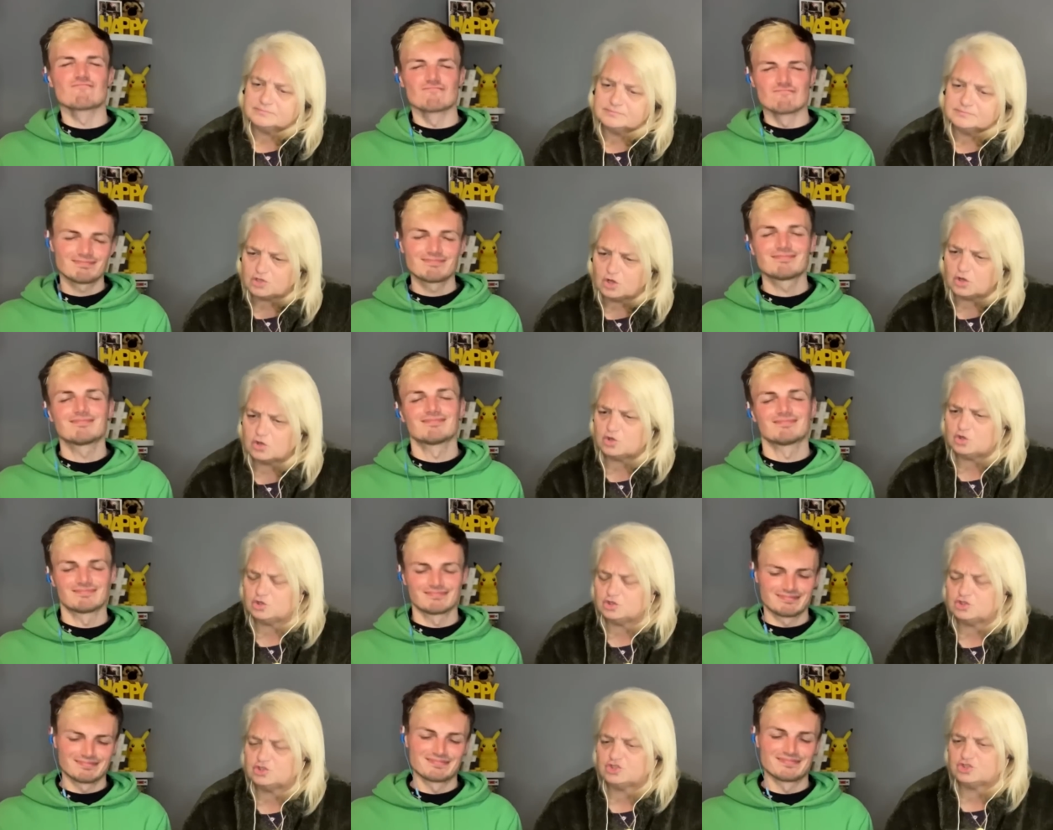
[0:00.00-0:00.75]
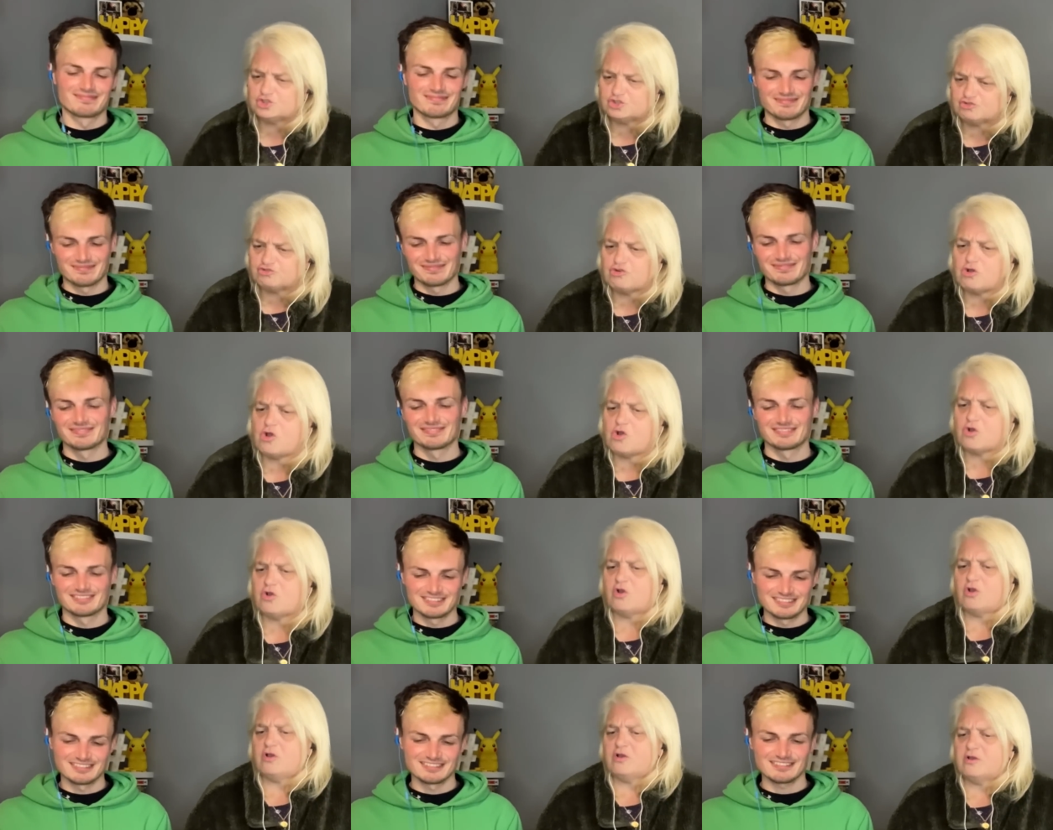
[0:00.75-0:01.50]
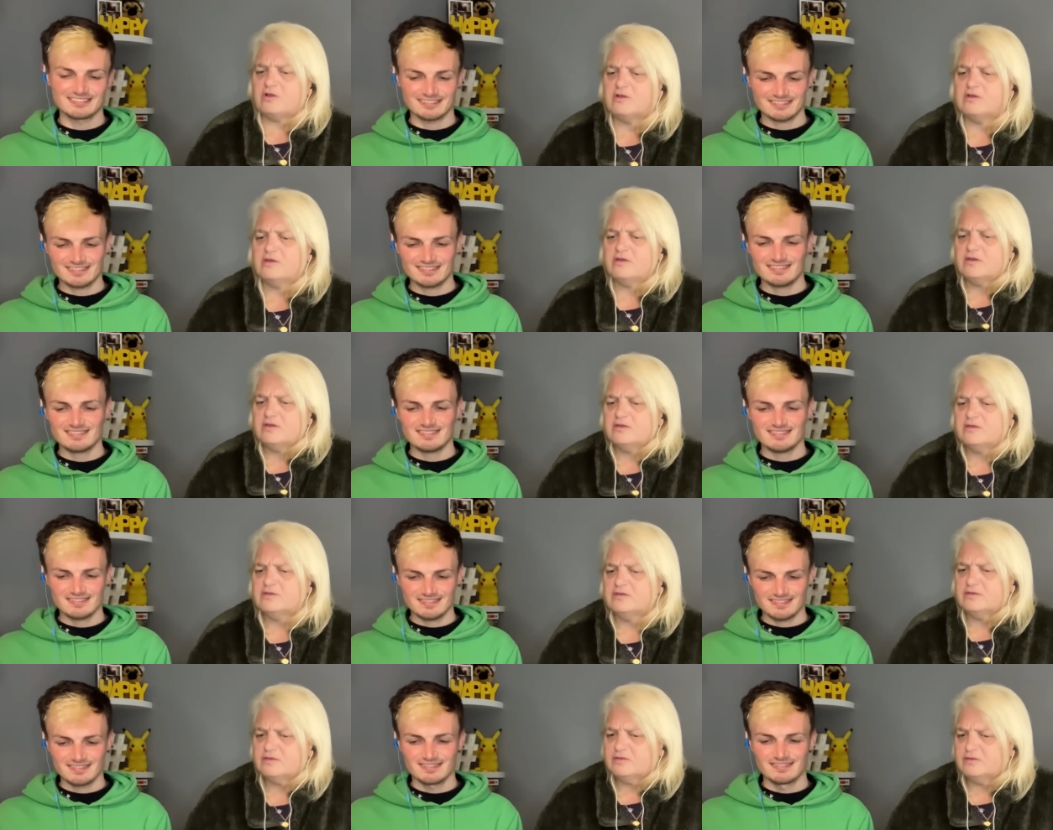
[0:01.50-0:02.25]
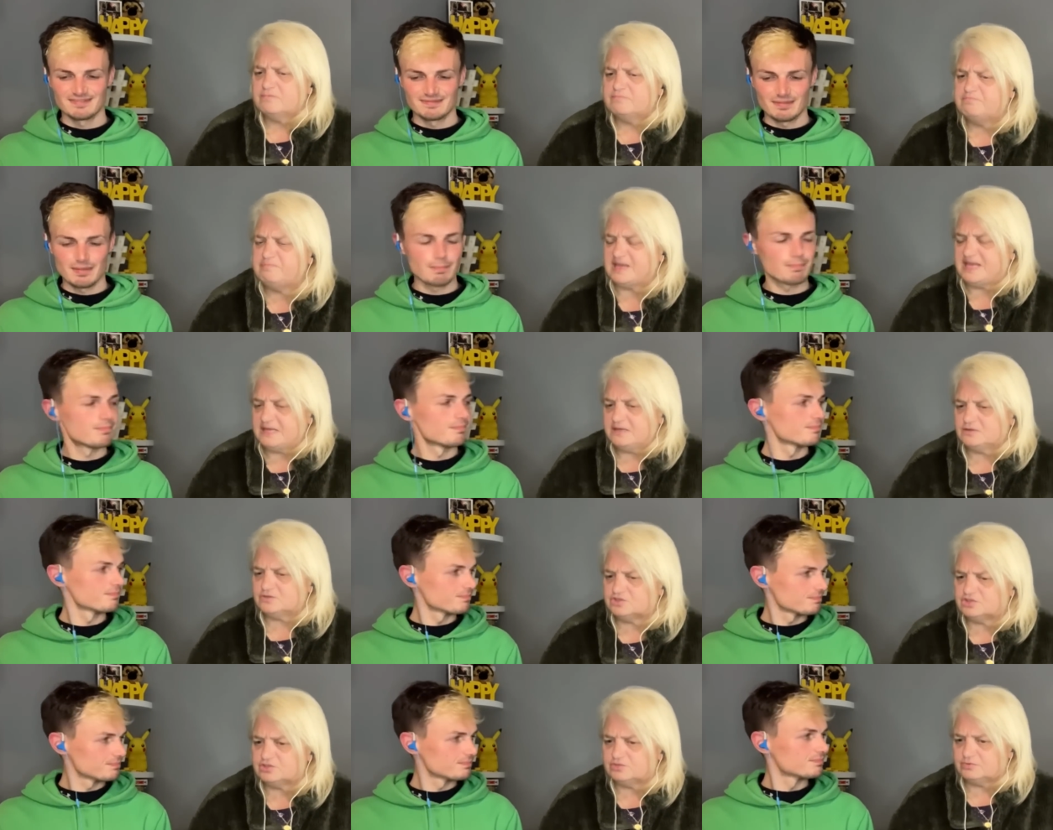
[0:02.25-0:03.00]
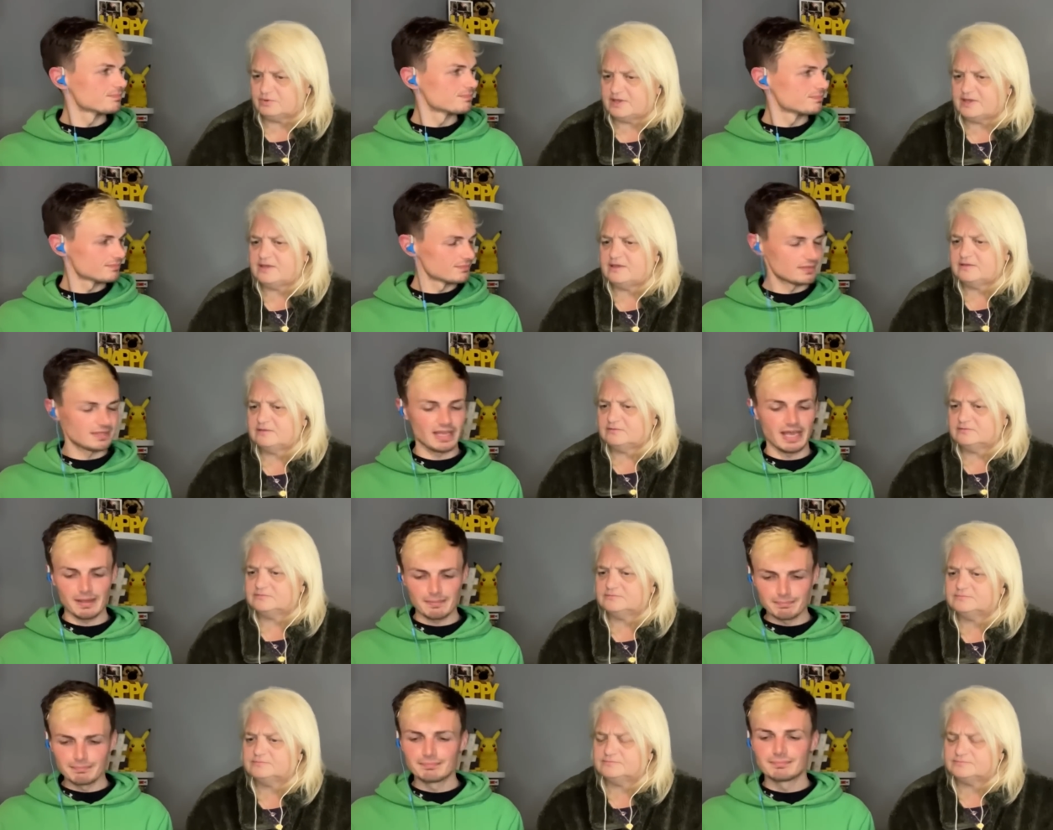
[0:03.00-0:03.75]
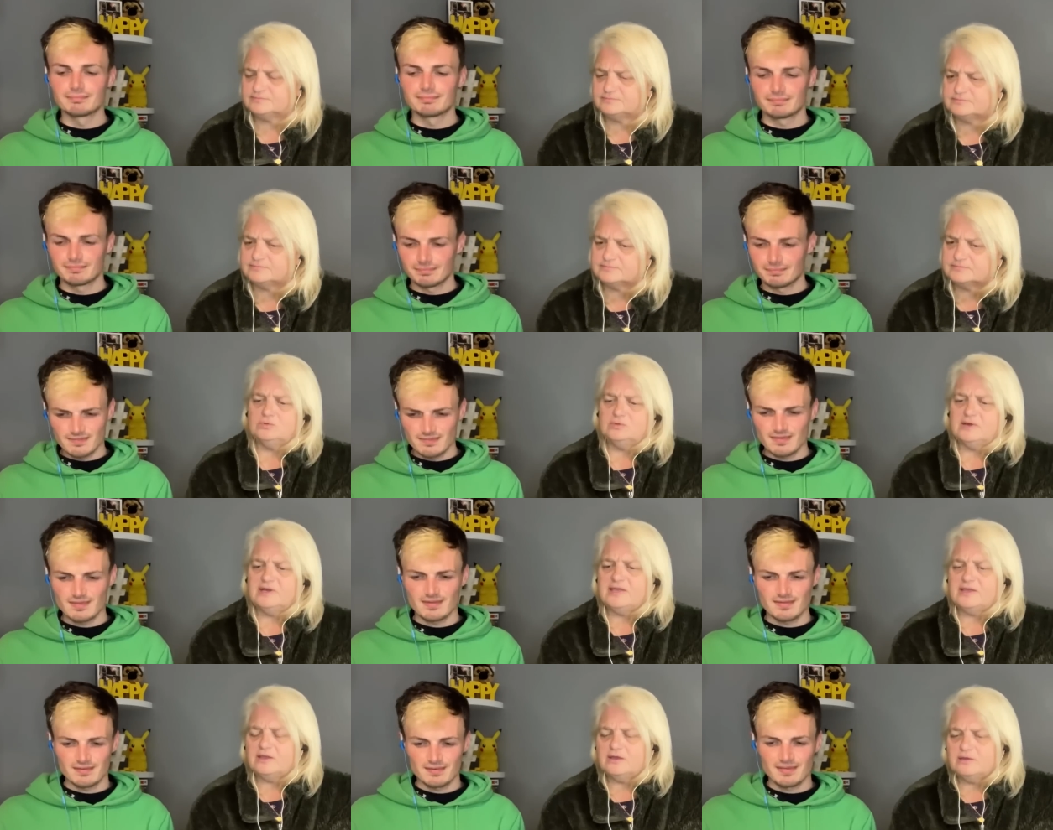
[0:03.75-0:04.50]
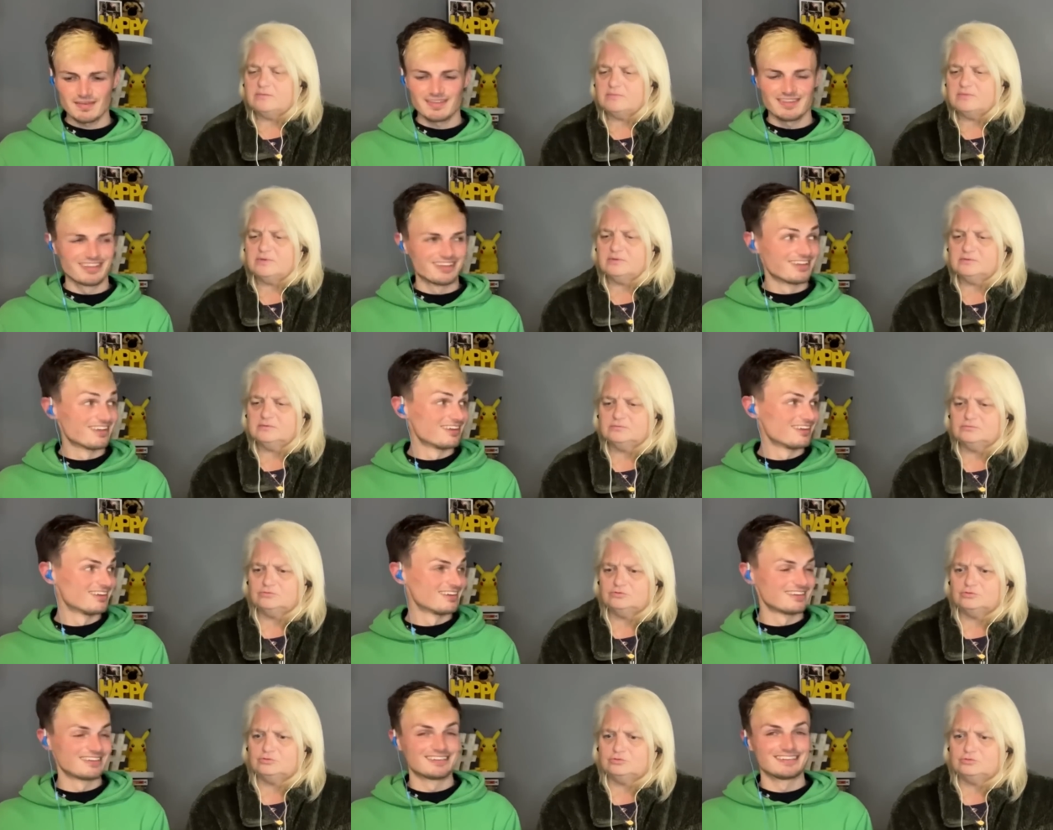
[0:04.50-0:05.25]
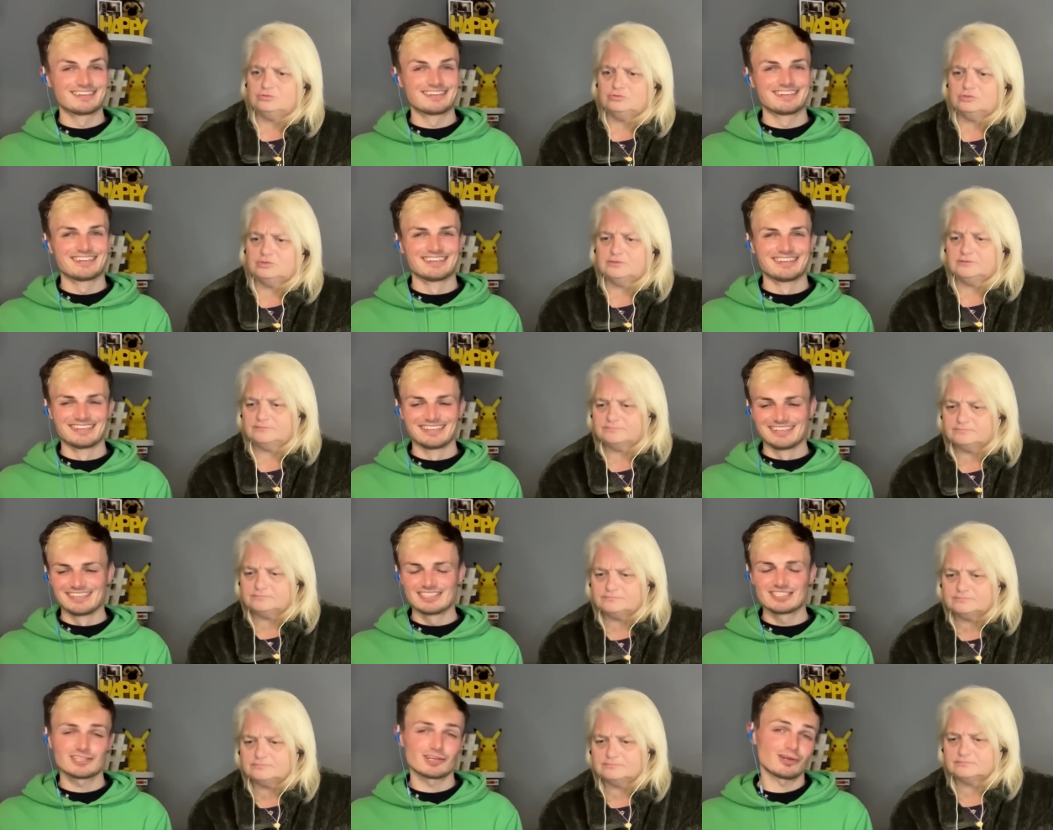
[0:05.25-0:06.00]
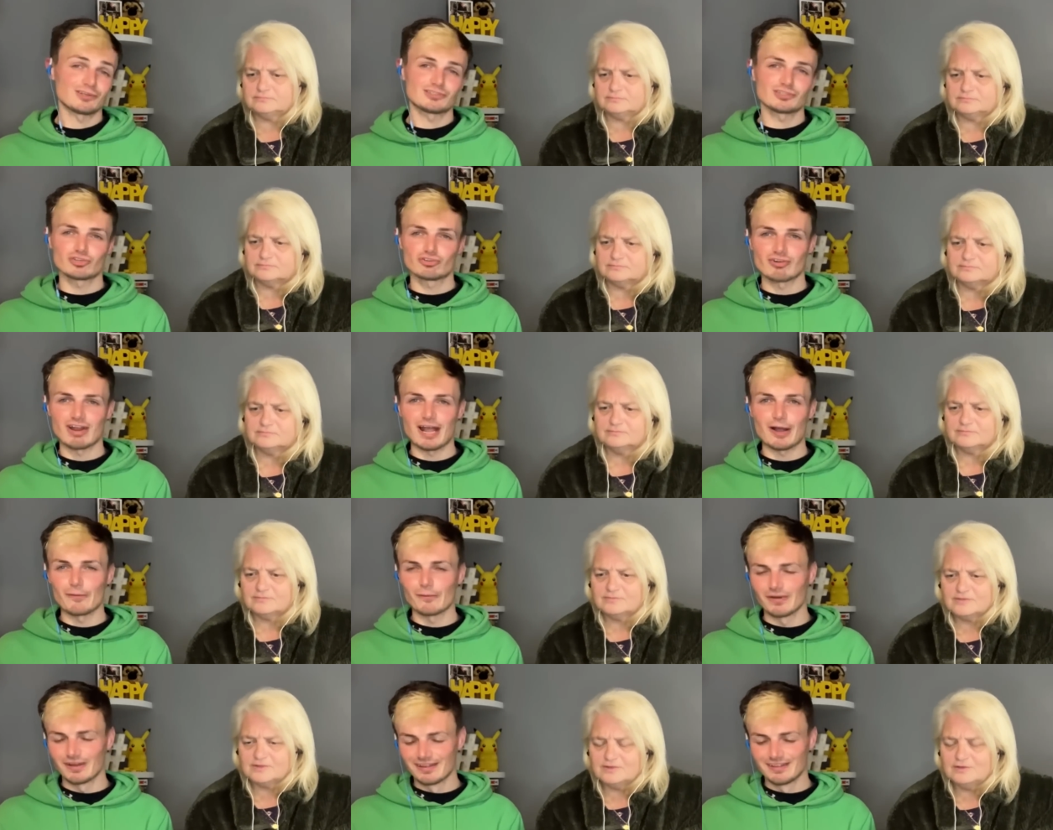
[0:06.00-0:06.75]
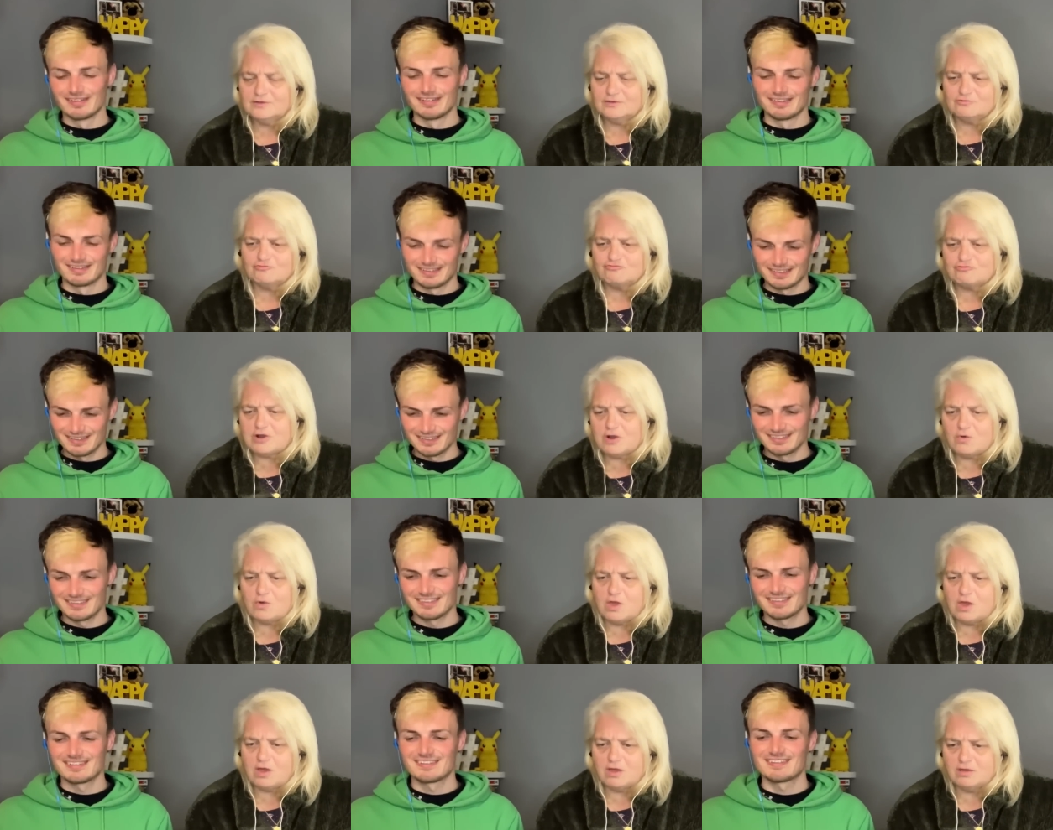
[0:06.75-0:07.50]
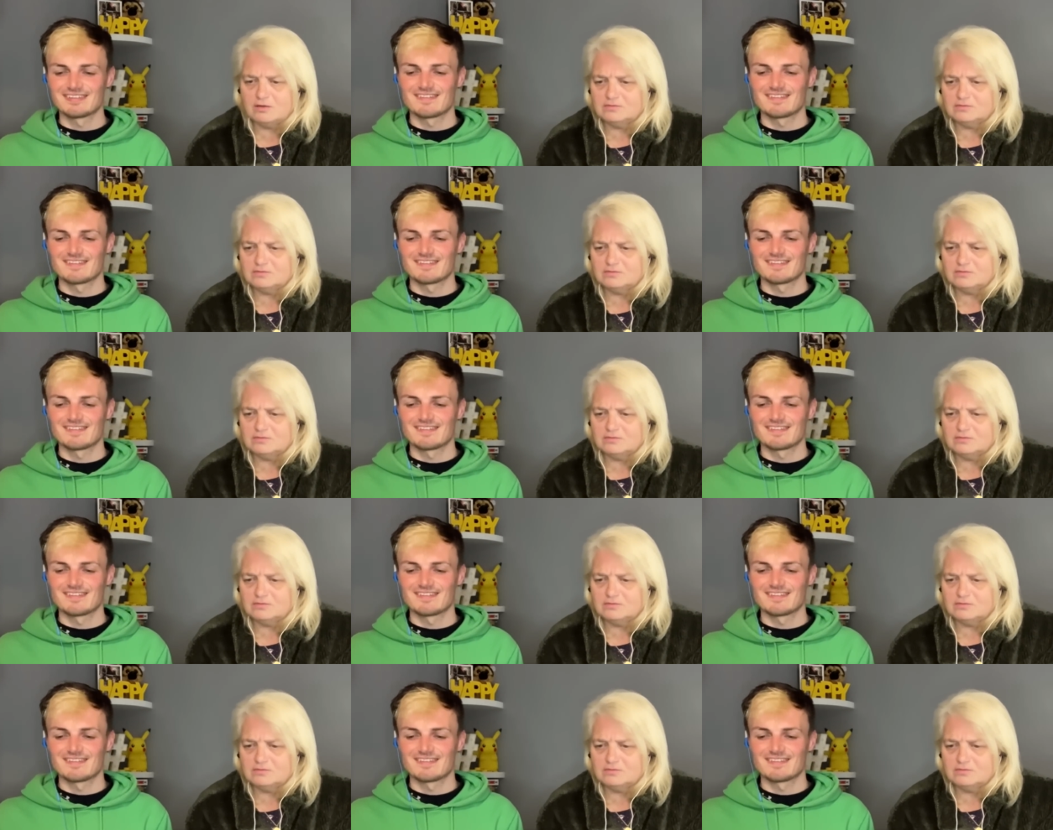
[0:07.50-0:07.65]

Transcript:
Speaker 1: Got a good, strong beat to it.
Speaker 2: Yep.
Speaker 1: Oh, yeah.
Speaker 2: She likes a growl.
Speaker 1: Growler.